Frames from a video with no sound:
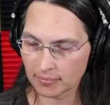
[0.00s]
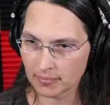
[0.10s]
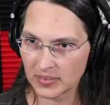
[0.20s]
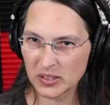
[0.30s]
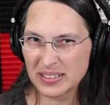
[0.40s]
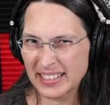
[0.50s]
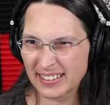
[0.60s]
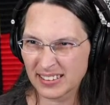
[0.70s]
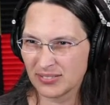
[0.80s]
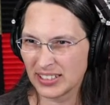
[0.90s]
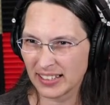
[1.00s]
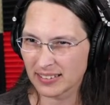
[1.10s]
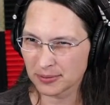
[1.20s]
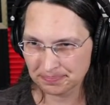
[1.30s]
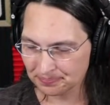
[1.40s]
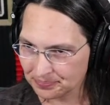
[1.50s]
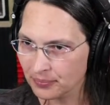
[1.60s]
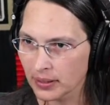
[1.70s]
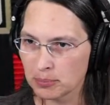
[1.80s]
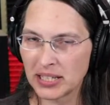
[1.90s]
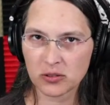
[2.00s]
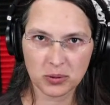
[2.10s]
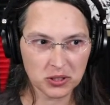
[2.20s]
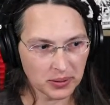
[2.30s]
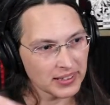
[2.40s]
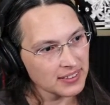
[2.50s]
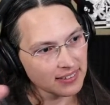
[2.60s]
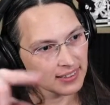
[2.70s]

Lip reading: You can kind of conflate it though, because we're doing this